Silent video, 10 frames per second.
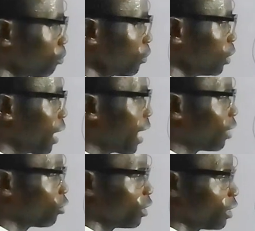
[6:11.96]

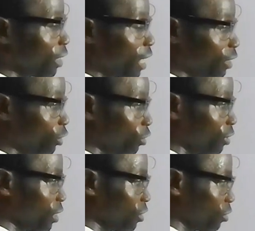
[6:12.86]
I actually did
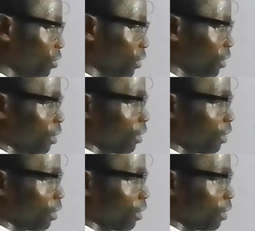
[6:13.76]
addition there, sorry.